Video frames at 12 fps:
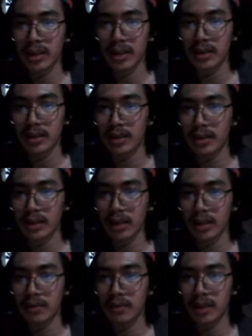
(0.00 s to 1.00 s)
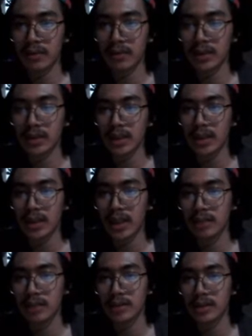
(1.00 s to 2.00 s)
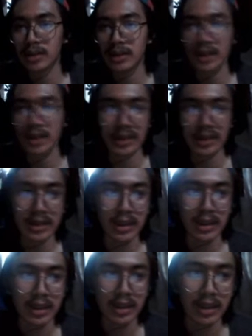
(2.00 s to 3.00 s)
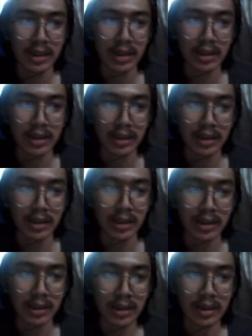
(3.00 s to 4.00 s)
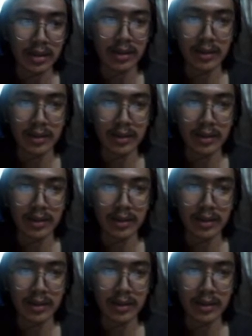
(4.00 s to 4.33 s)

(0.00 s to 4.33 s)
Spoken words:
and take whatever the output is here.